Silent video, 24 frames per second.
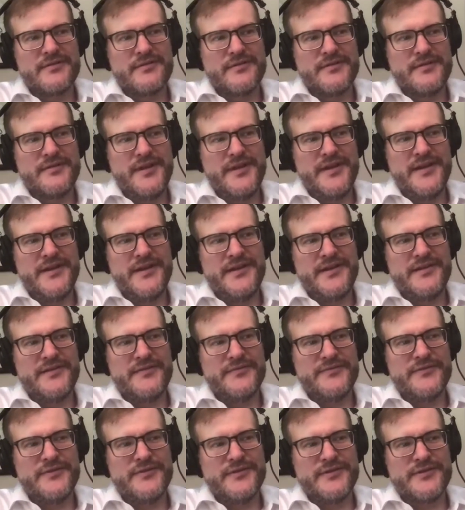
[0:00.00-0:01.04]
any
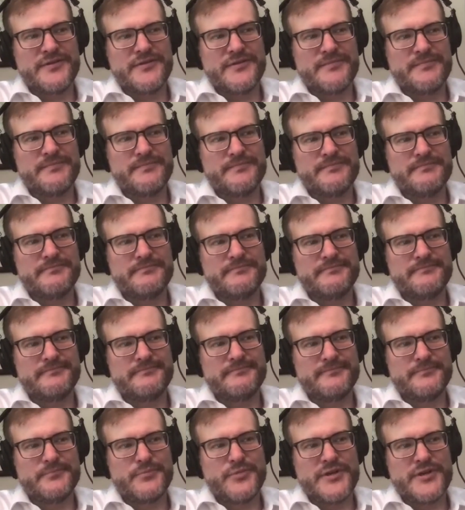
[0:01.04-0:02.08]
of your
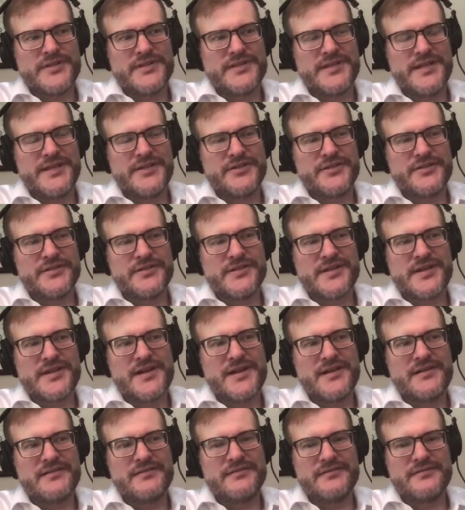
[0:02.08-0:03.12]
presentation style?